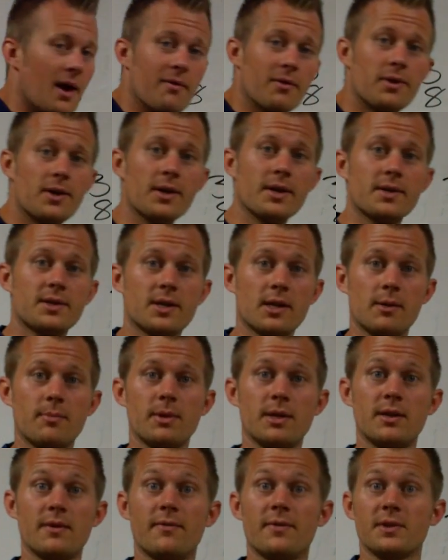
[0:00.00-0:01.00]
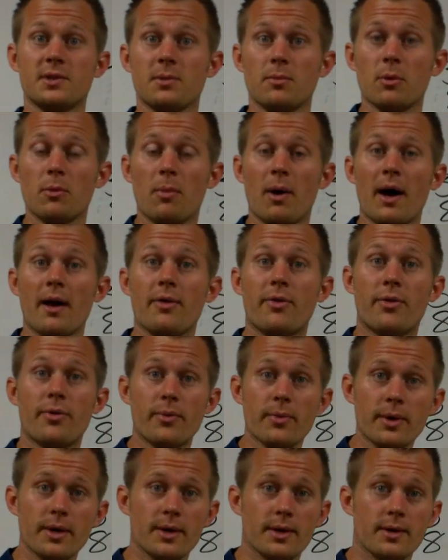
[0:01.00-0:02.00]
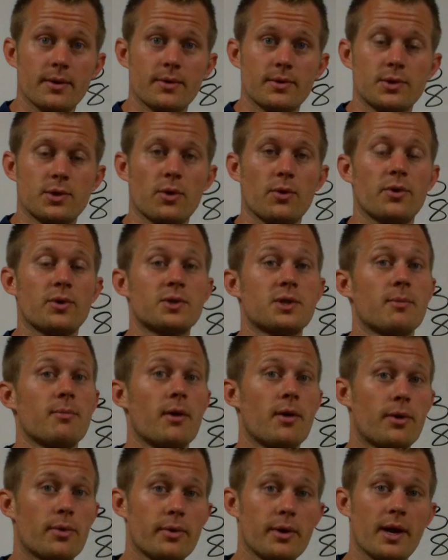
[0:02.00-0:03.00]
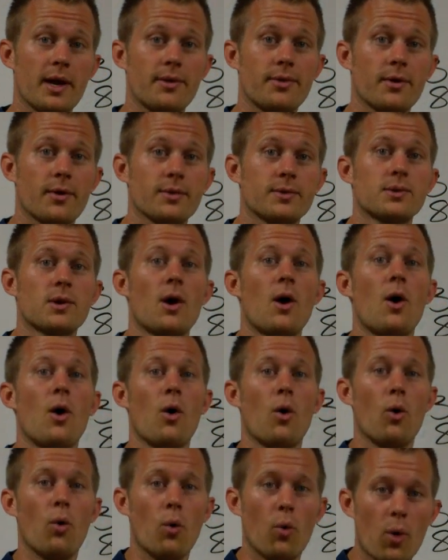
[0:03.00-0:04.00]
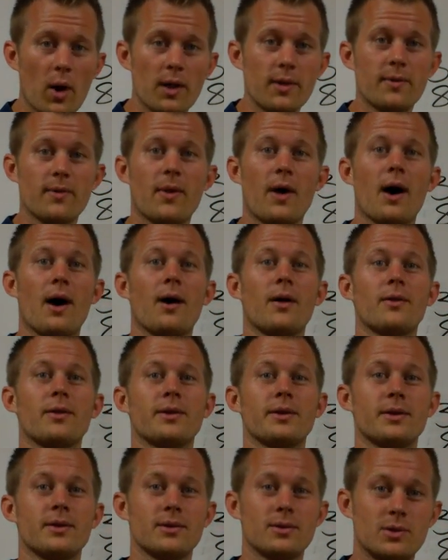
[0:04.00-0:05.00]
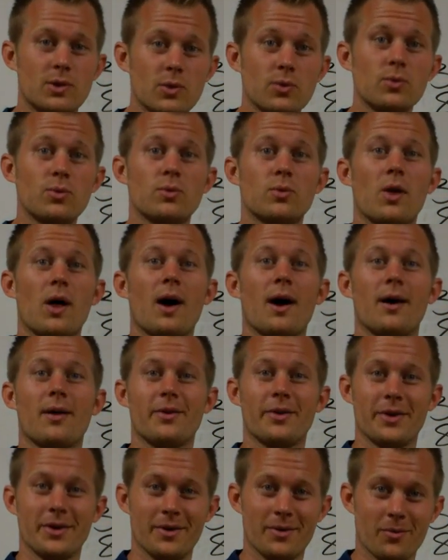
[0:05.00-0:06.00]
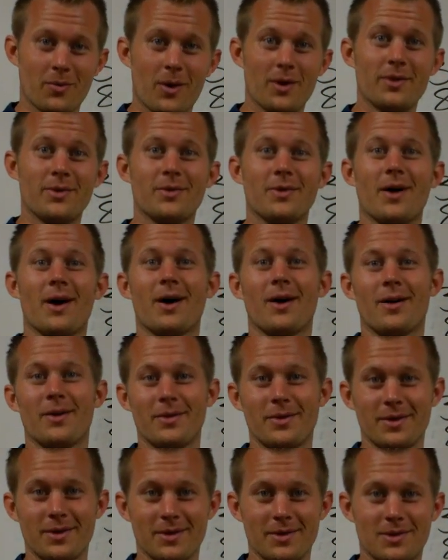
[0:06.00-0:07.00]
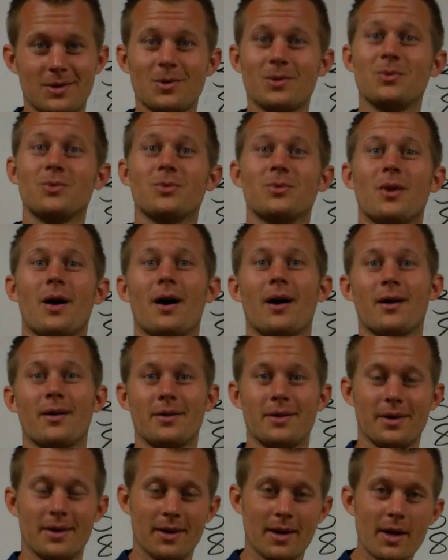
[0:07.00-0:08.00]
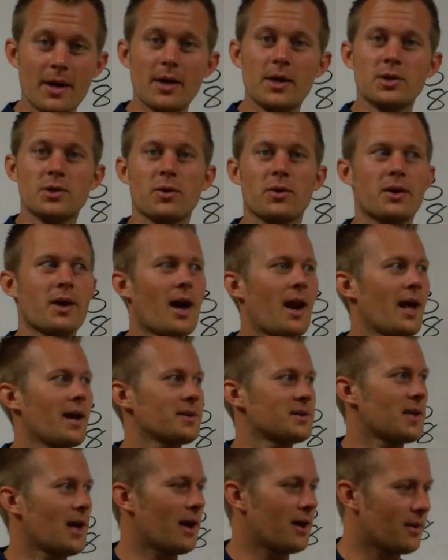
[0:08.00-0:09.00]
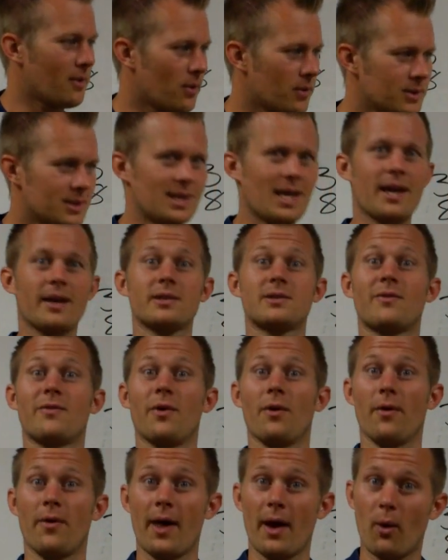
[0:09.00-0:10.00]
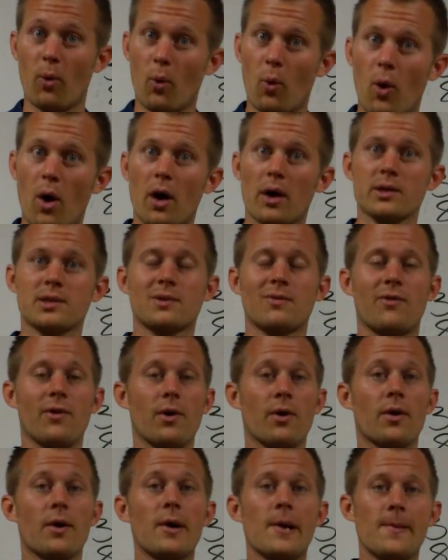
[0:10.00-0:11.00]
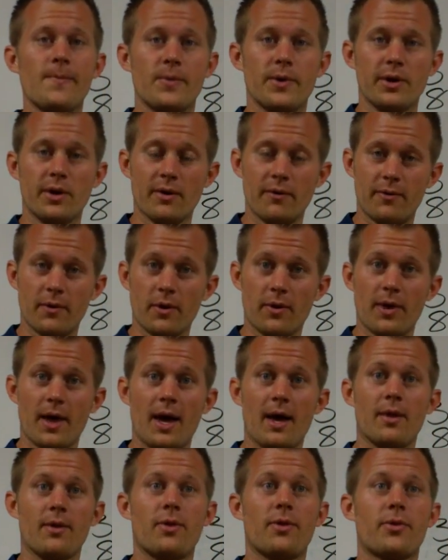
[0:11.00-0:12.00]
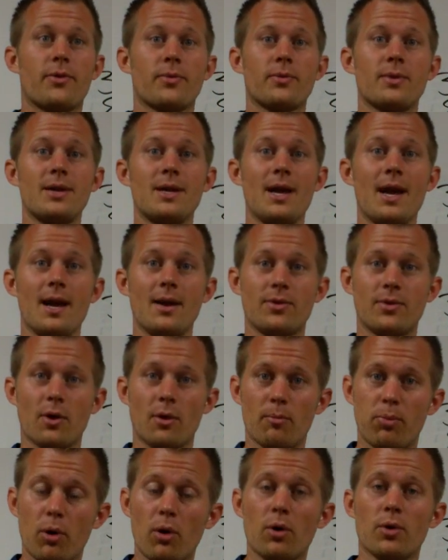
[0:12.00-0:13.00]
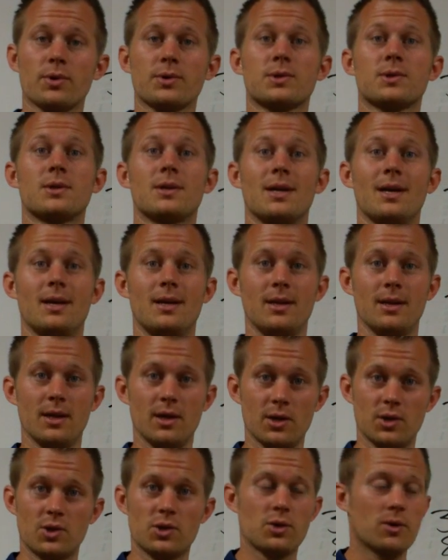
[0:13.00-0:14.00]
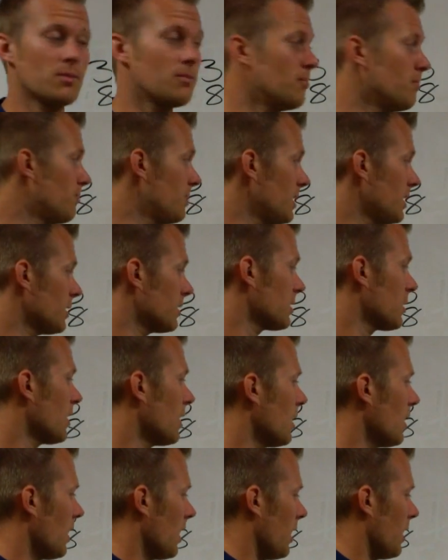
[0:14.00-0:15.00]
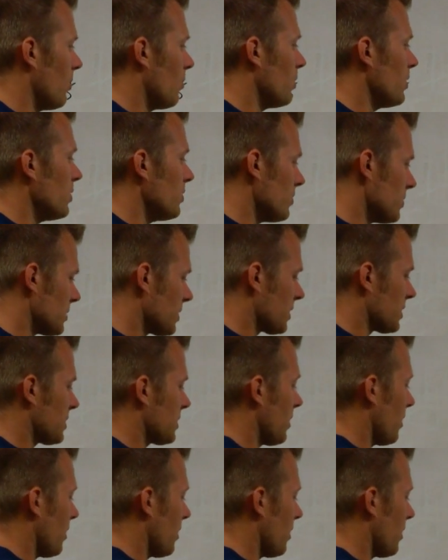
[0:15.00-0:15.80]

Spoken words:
Everything is going to be divisible by 3. So there's going to be 3 eighth notes. 1 lolly, 2 lolly, 1 lolly, 2 lolly. So it kind of has that dance feel, that waltz feel. You're going to feel that 3 eighth note pulse in each beat. And we use the